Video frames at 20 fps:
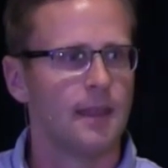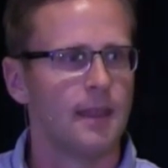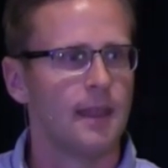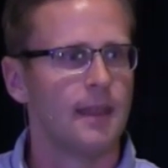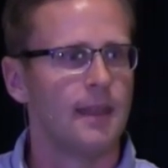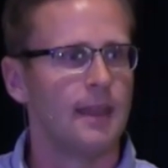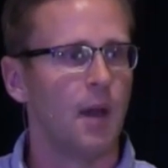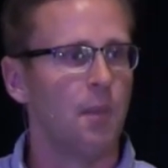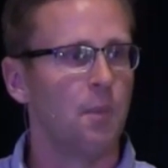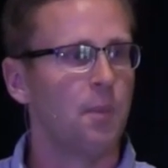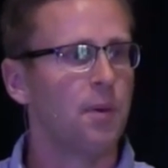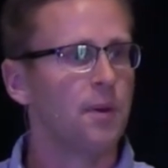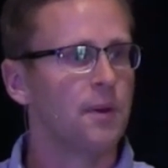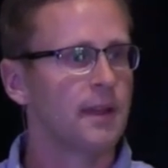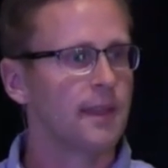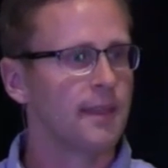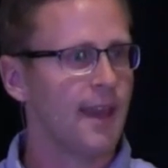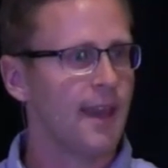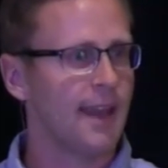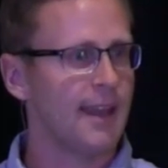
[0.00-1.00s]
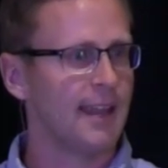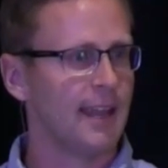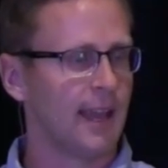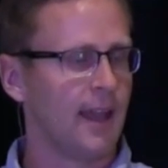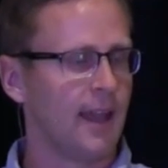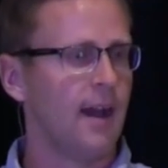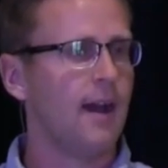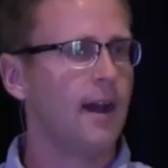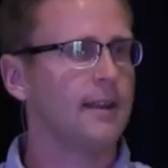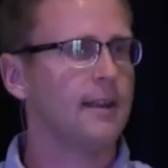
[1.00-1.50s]
Now, putting that in
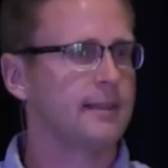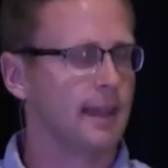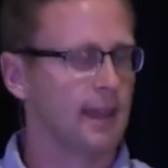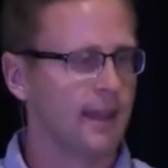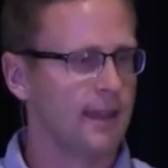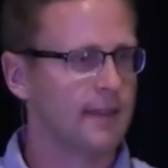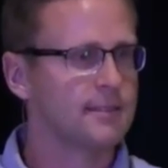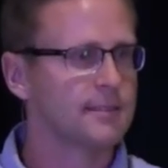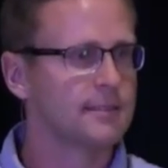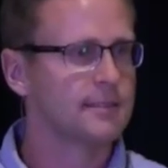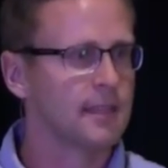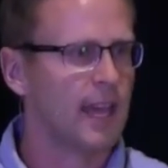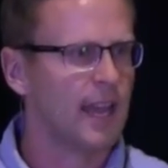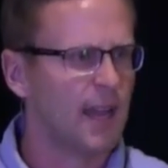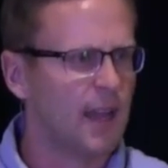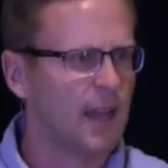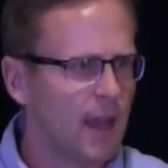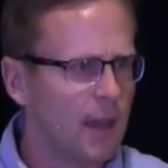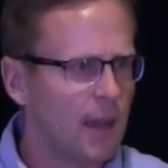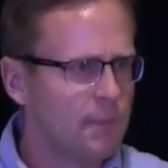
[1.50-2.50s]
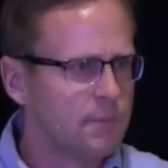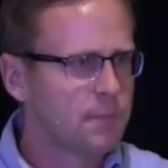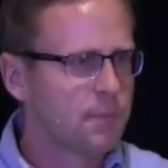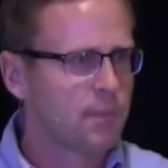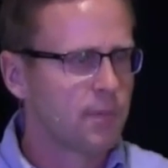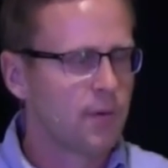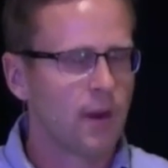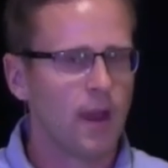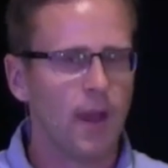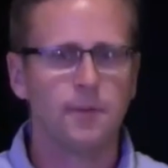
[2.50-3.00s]
context, and I'm
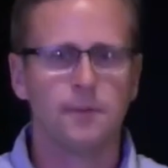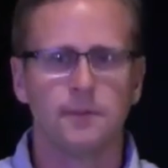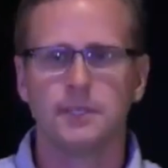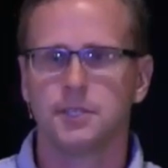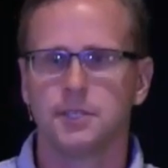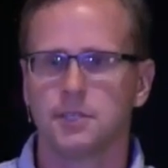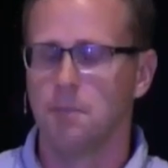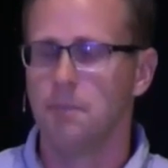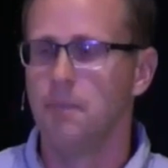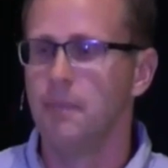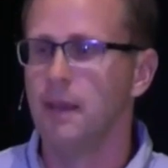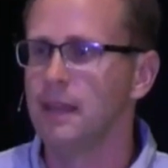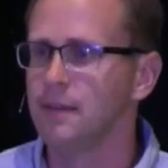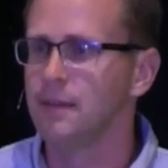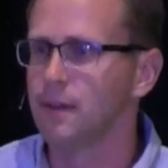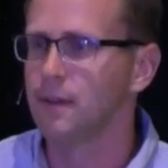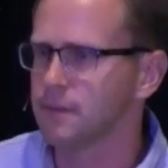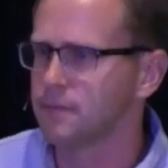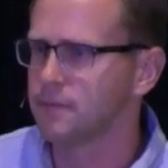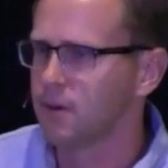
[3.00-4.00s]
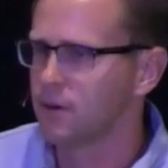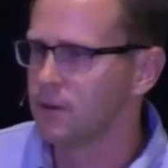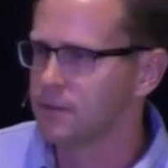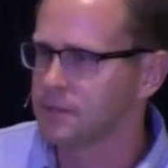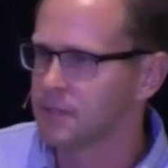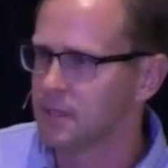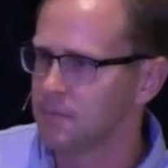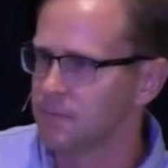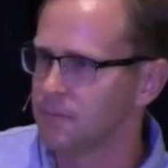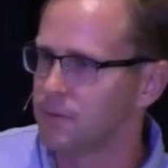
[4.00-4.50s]
probably sure many of us have heard
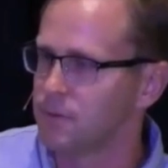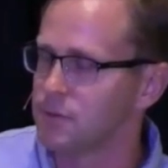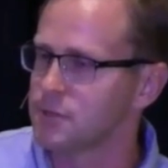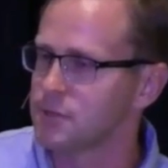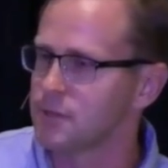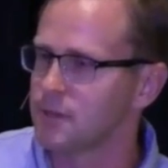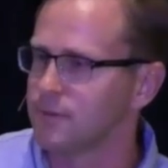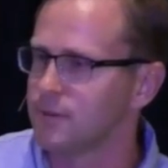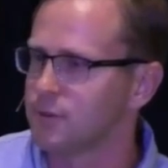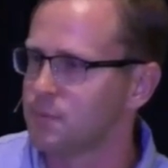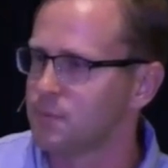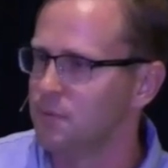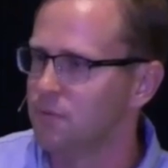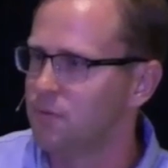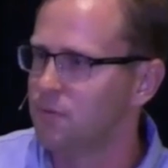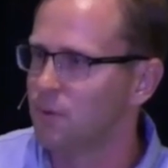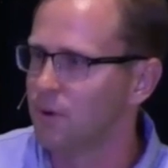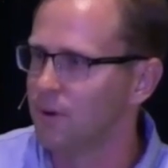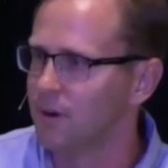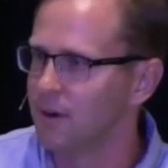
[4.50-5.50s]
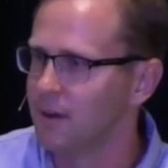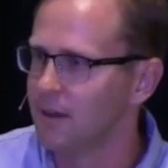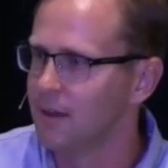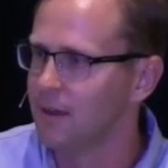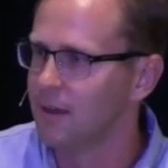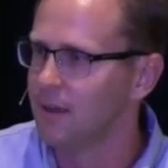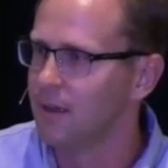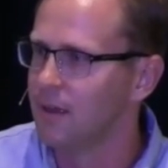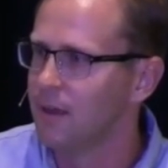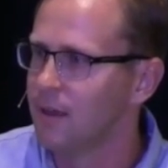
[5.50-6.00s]
some version of this before,
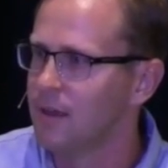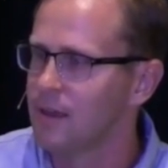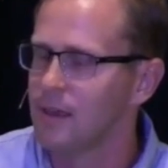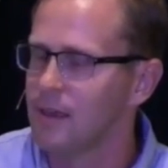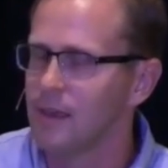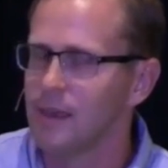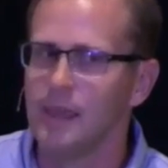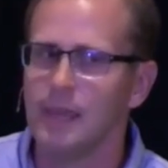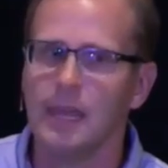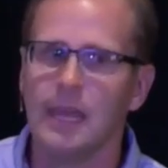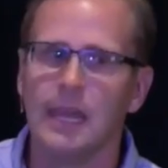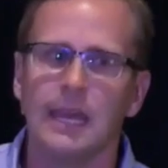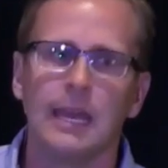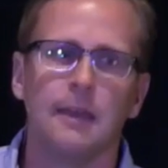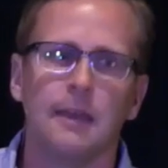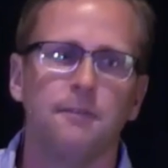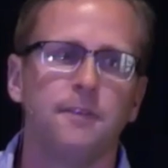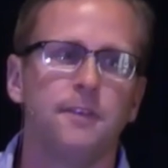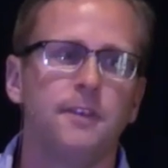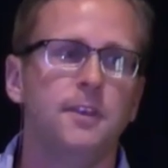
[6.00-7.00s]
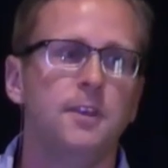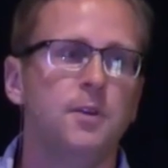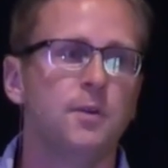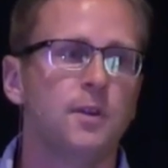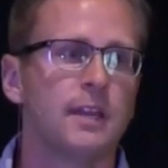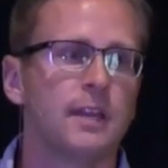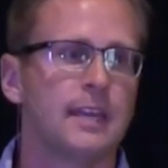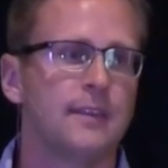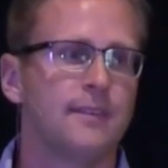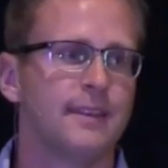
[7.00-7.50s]
if you
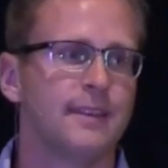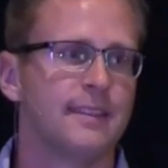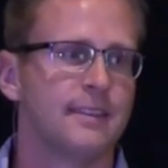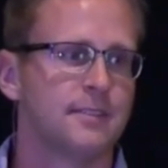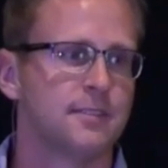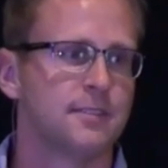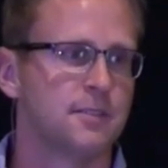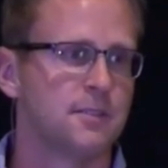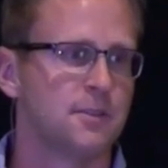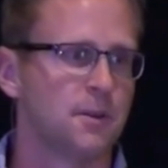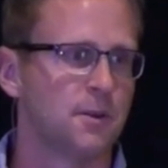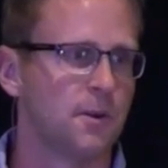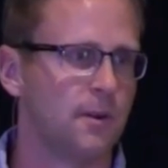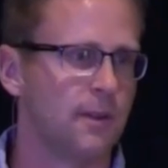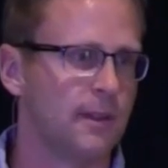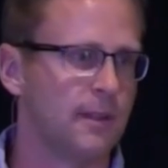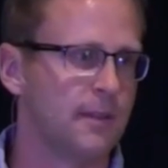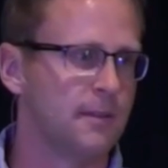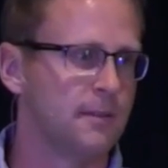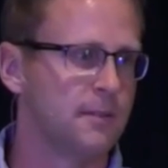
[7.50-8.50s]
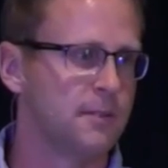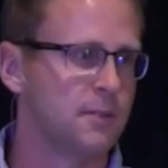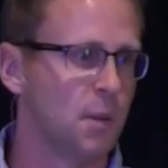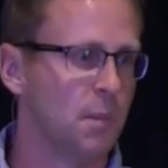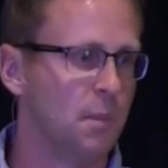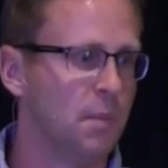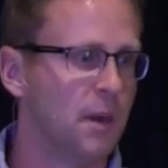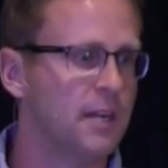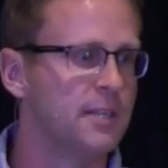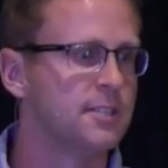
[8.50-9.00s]
were giving this story to a
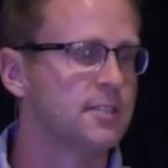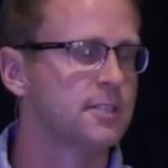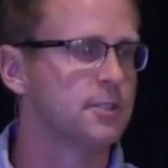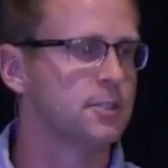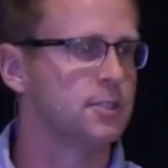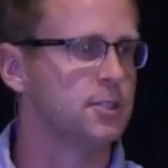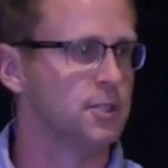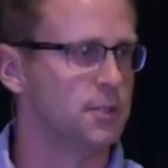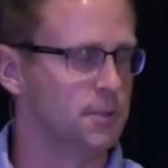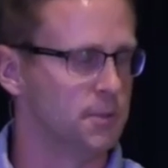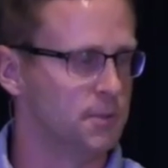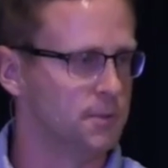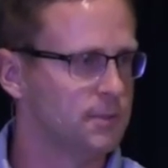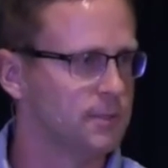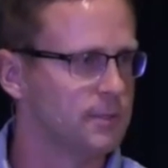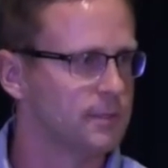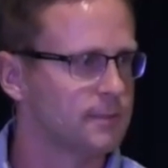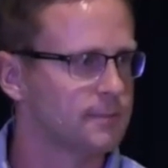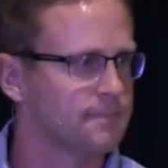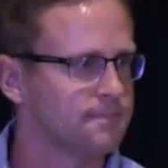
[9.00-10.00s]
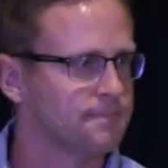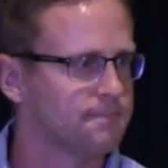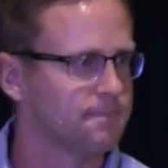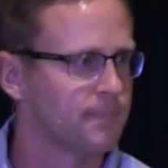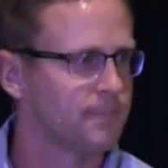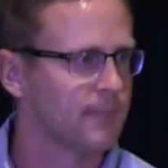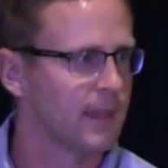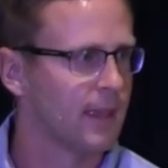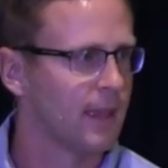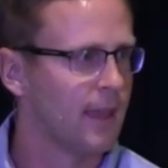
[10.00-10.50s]
bunch of Jews,
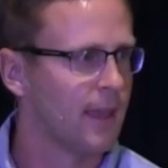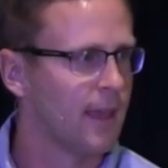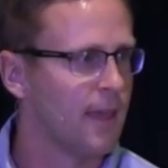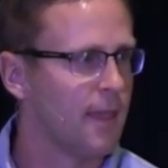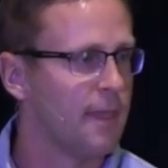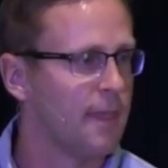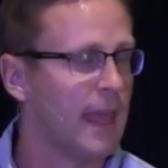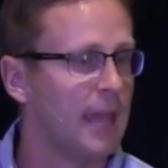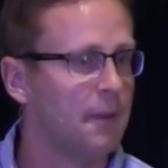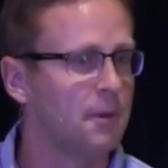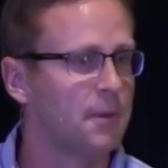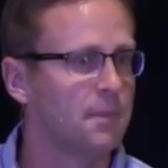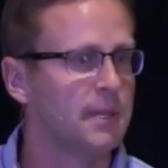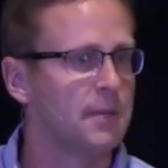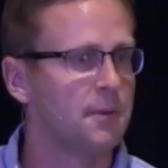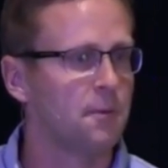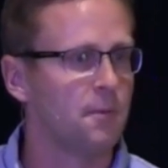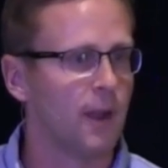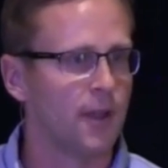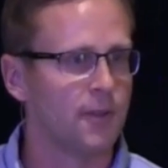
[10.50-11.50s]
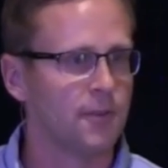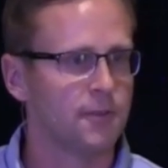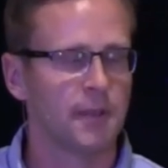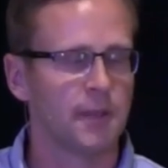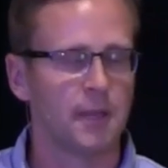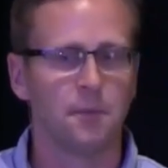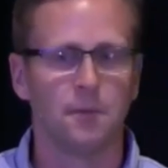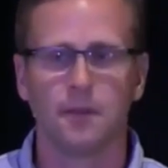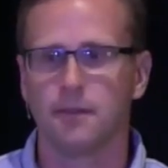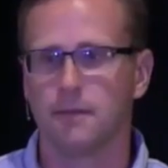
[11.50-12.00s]
they would be
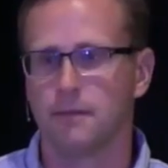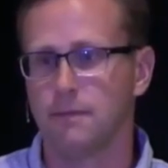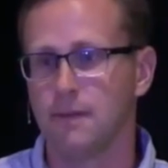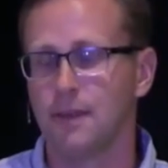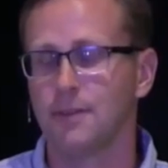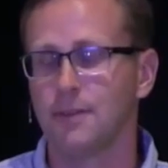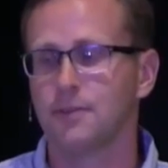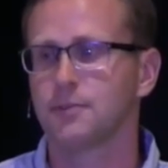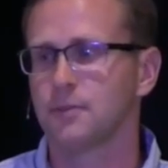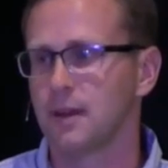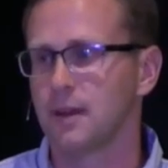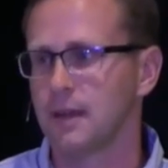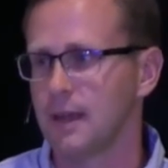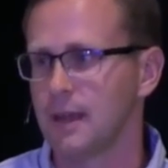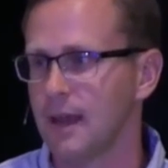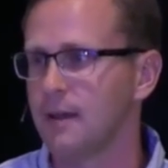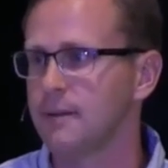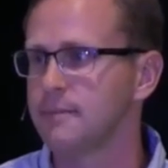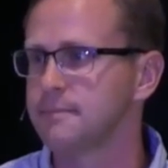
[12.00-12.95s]
wrestling with offense right now.